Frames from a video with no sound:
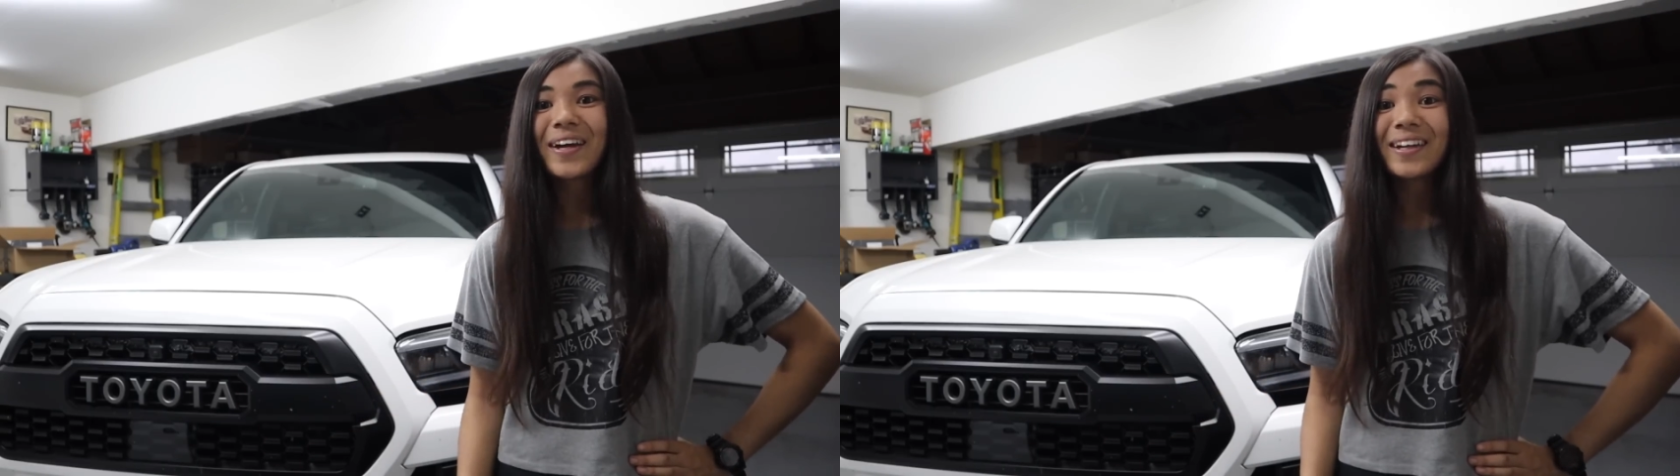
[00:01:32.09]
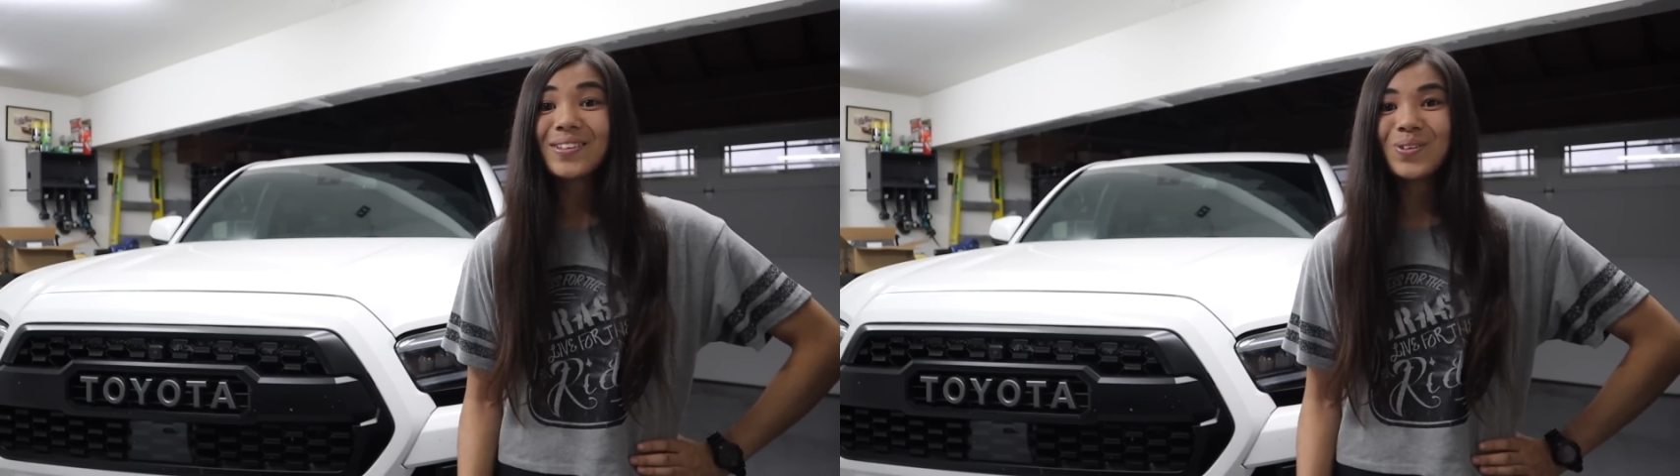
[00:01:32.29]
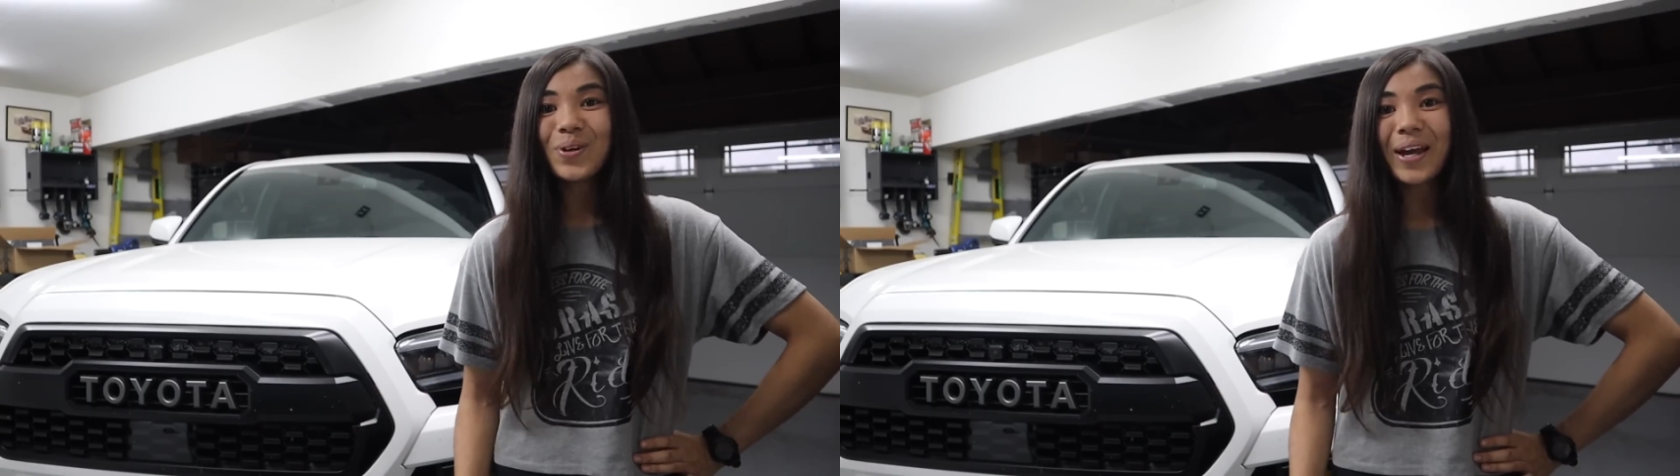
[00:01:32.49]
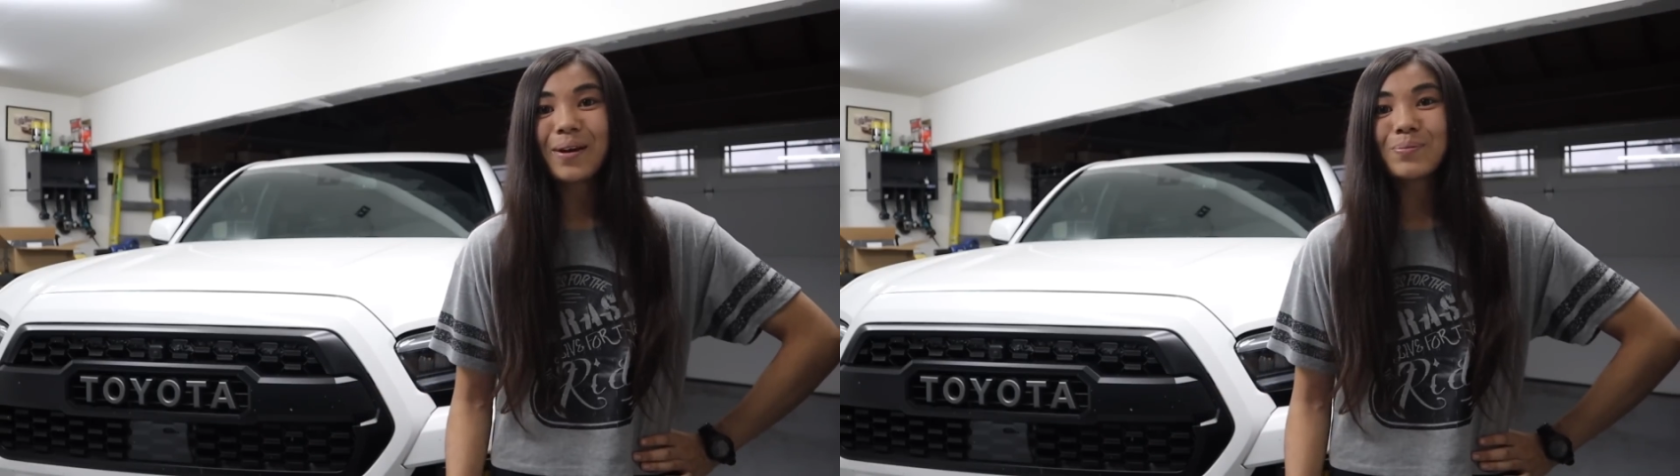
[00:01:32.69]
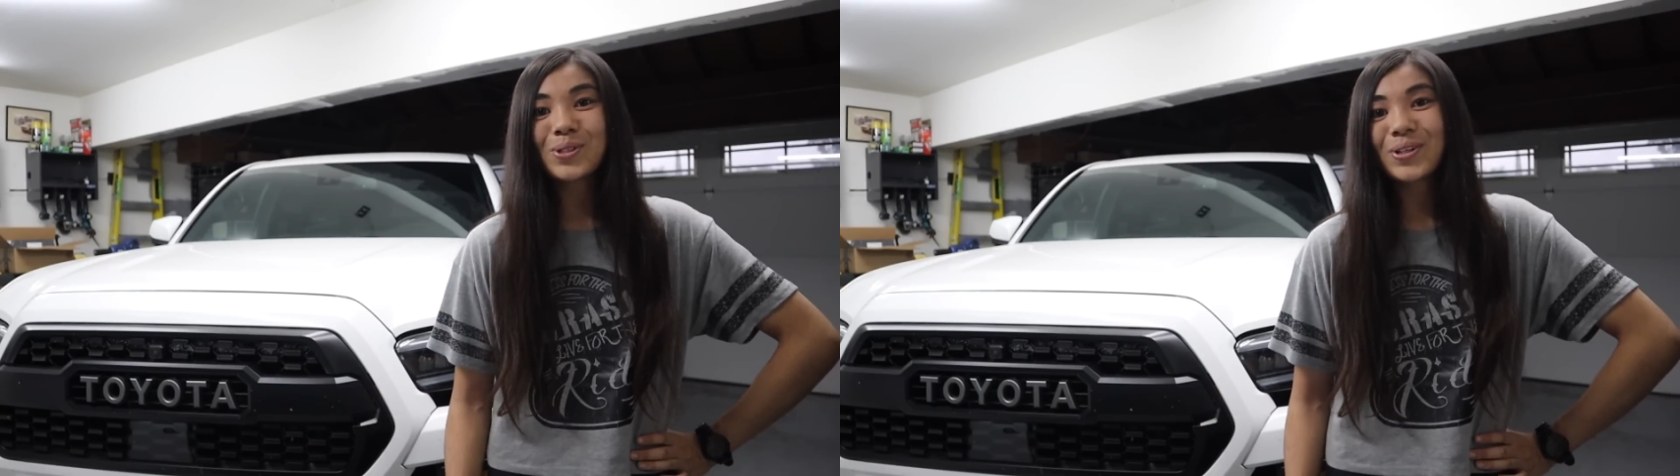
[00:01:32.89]
in New
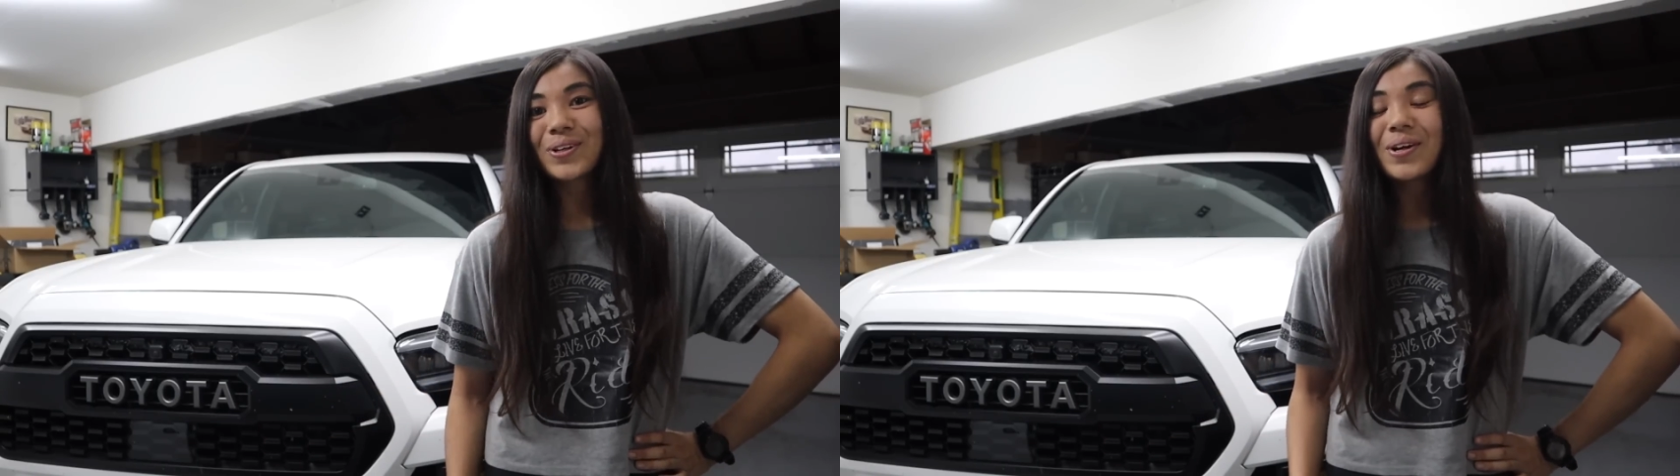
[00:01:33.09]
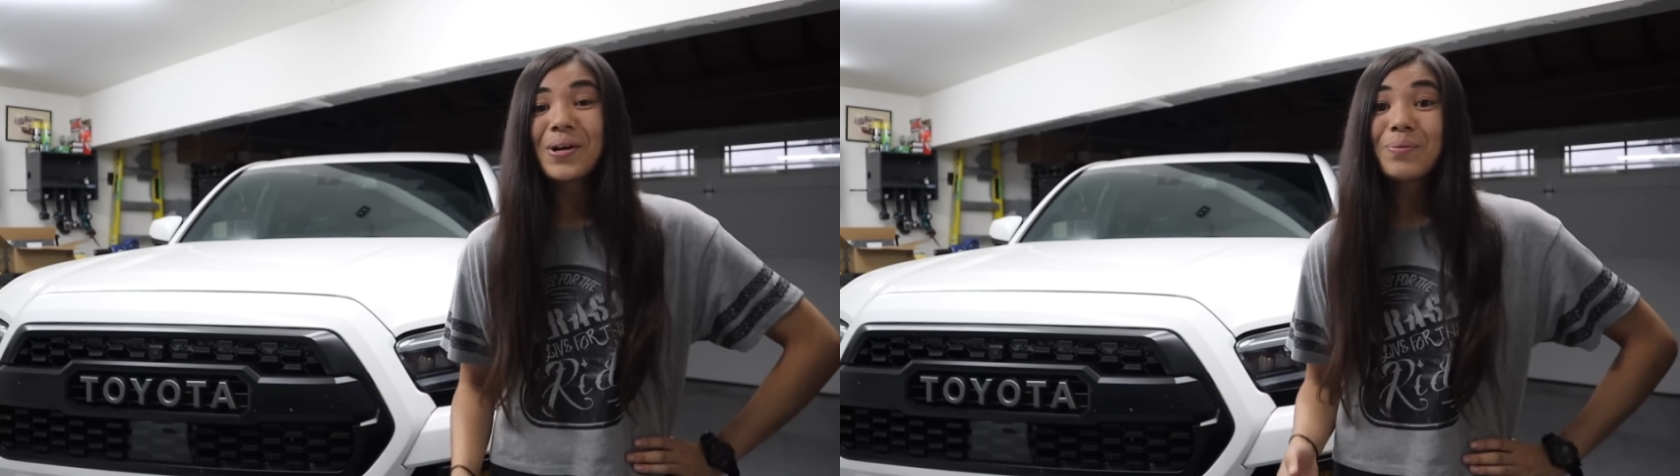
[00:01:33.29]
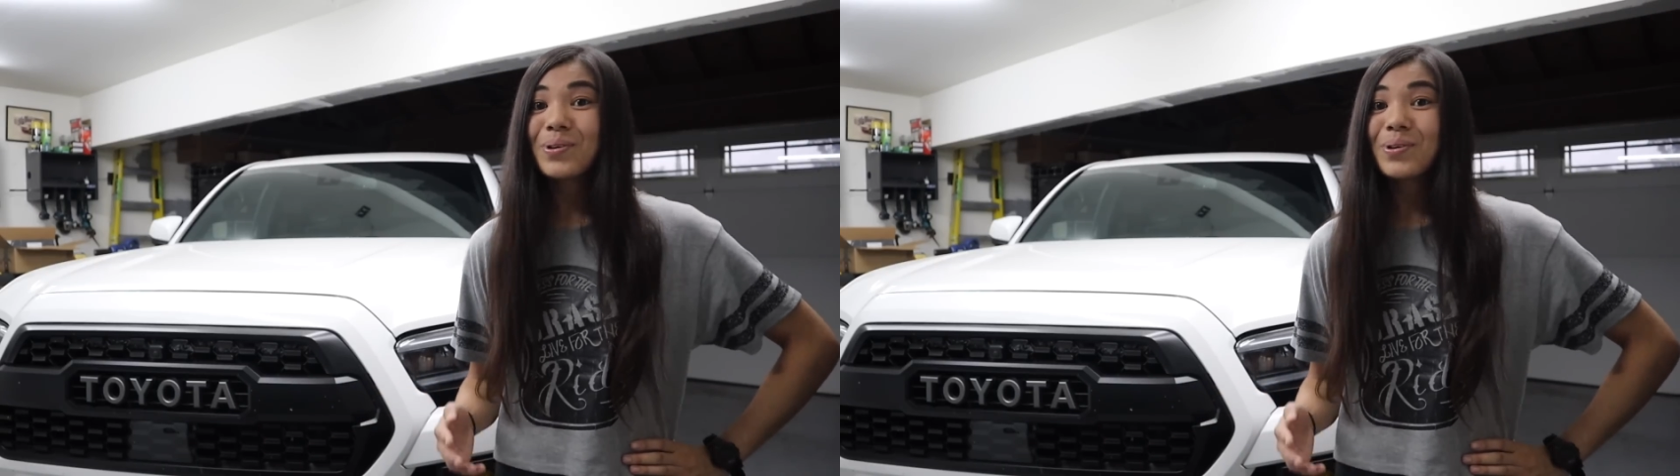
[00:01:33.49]
Hampshire,